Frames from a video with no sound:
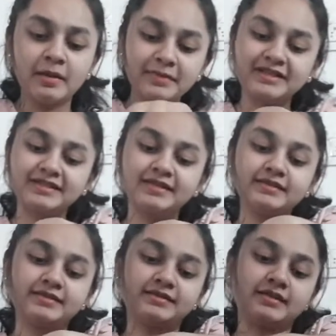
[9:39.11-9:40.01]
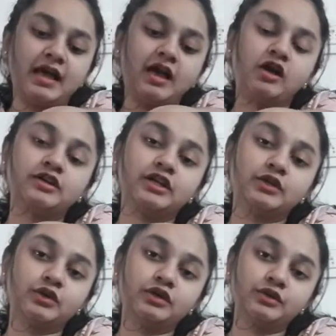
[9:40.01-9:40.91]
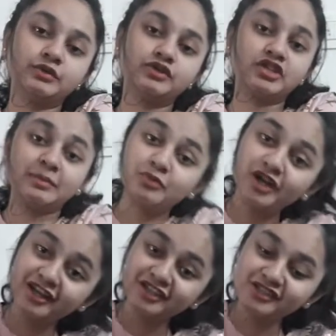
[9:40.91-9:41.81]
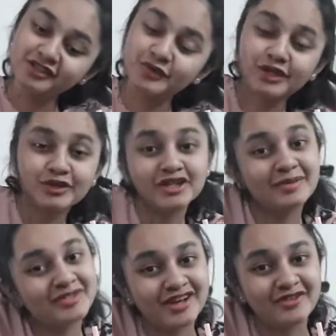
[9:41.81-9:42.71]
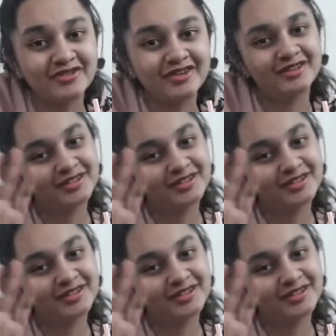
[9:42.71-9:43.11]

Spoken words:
but since I already told you, cheap productions, we do cheap stuff here.